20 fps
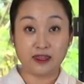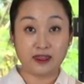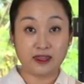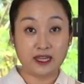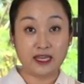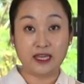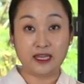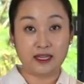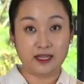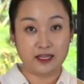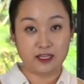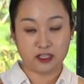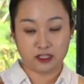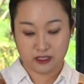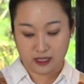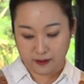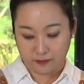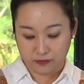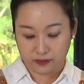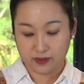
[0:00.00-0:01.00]
thinly,
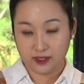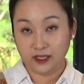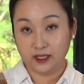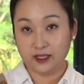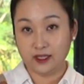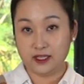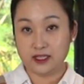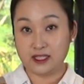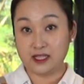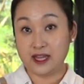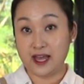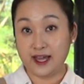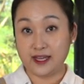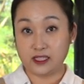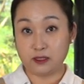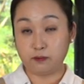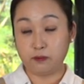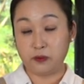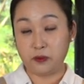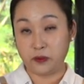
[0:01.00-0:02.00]
um, thinly
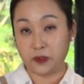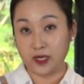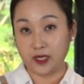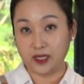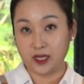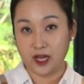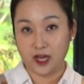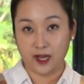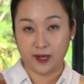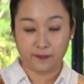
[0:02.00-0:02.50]
sliced pork.